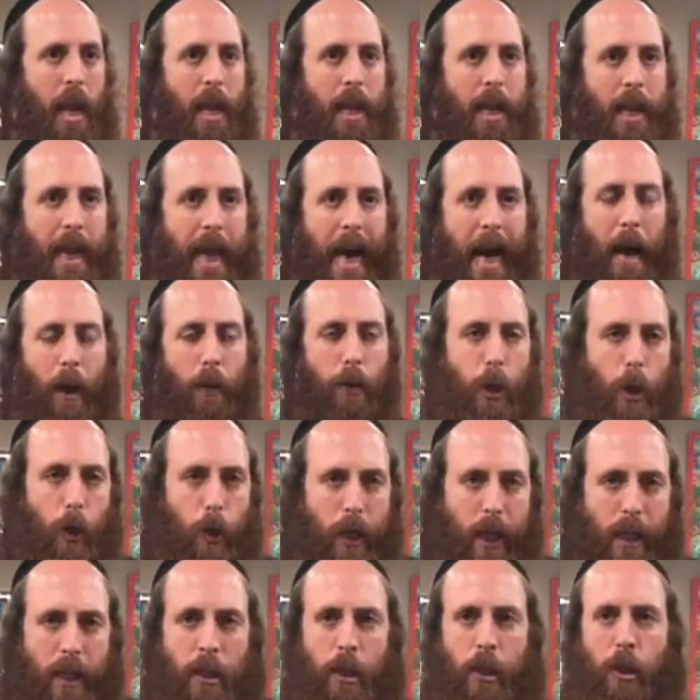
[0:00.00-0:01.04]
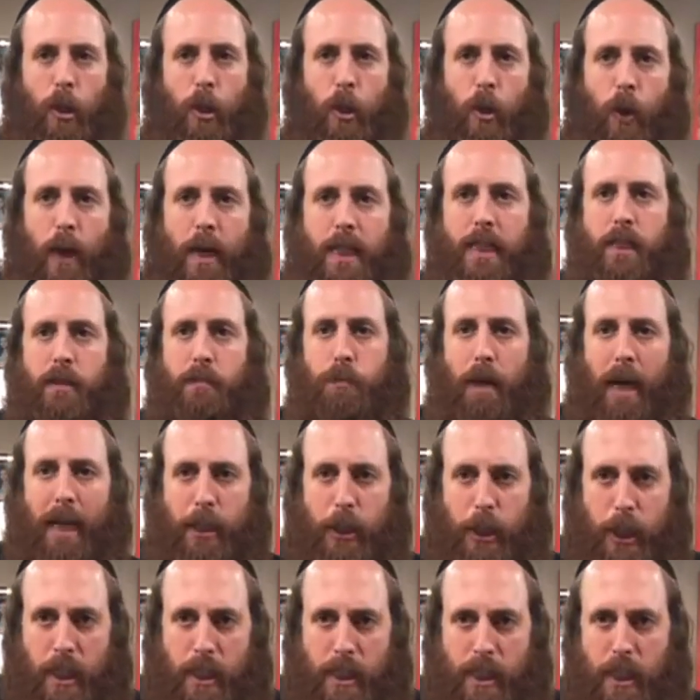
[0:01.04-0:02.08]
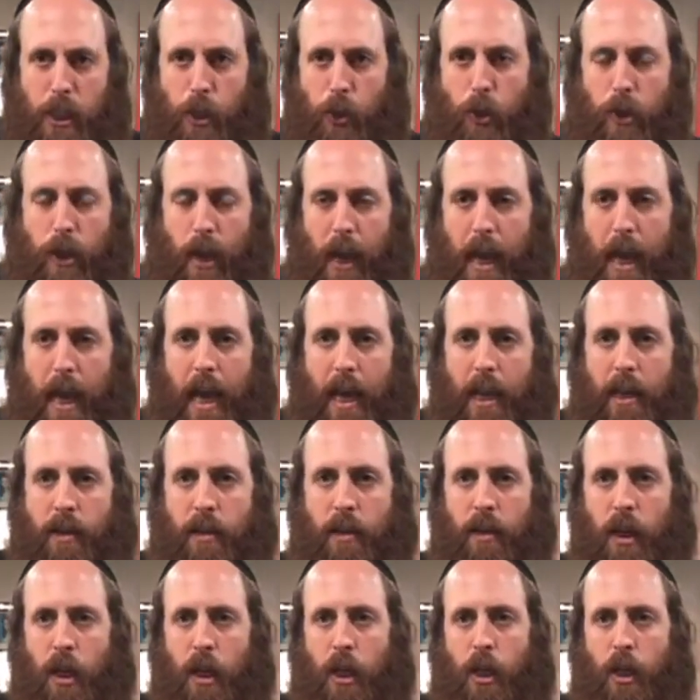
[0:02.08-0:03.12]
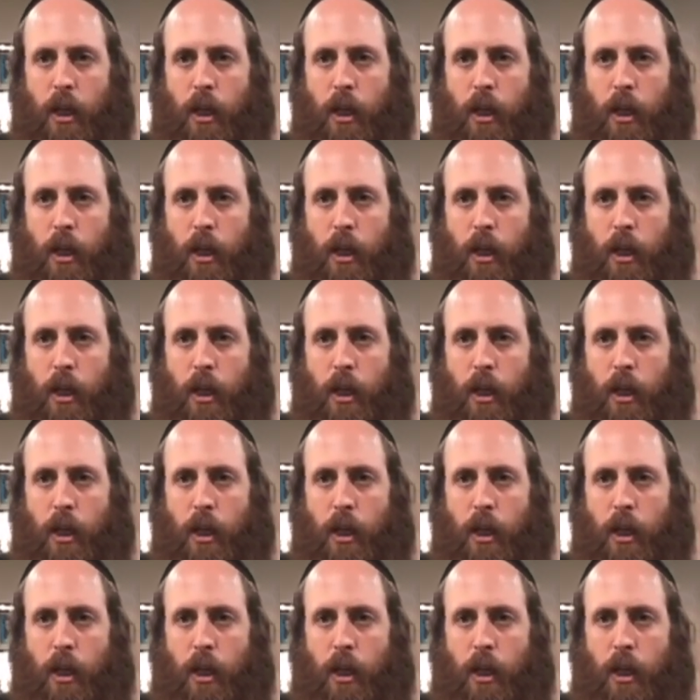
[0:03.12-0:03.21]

Now you can do as much as you can,